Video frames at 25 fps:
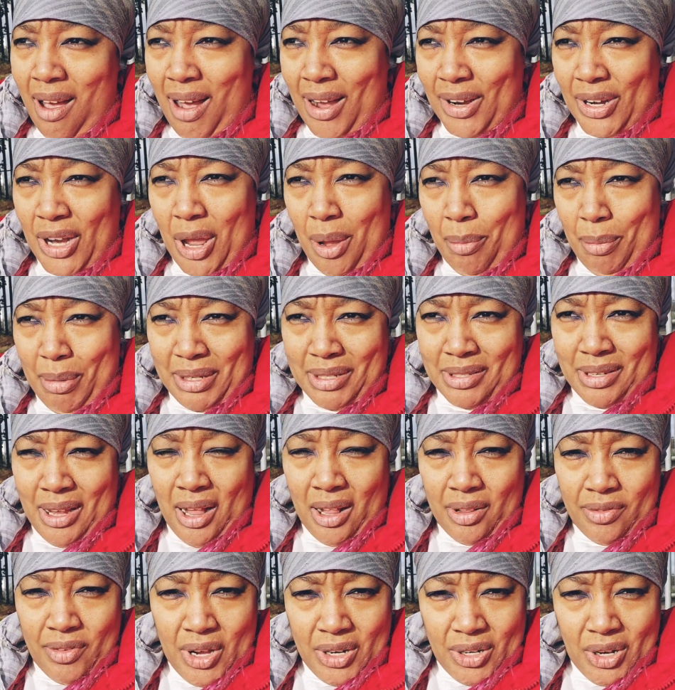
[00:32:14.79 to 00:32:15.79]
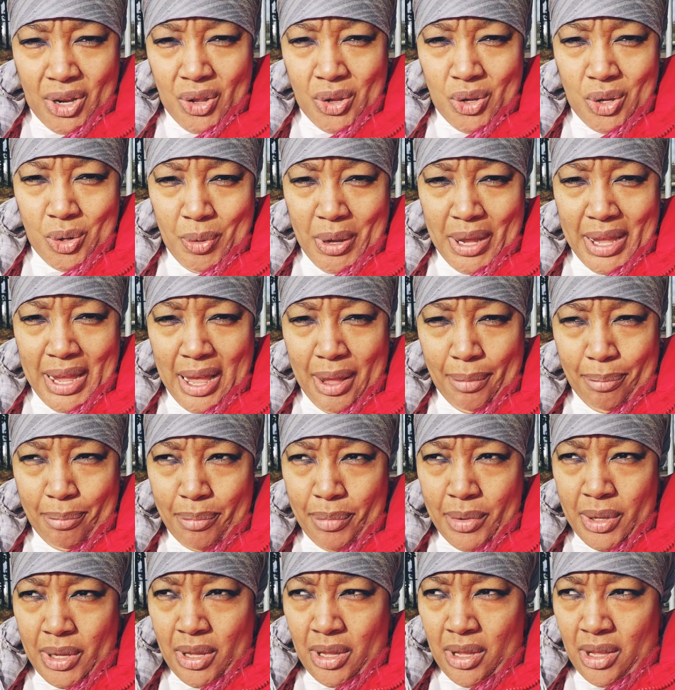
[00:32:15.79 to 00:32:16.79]
I know myself, I know who I am,
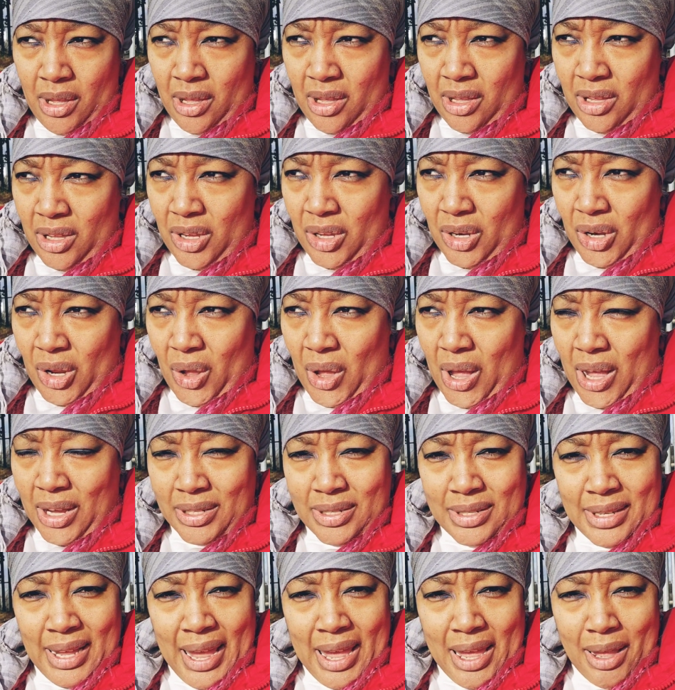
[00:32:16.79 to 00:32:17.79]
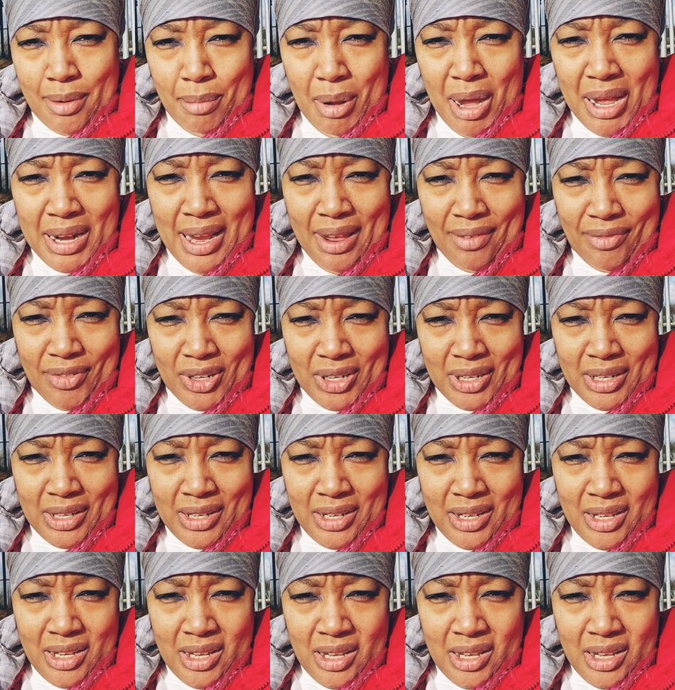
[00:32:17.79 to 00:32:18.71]
you know, I stay in my level,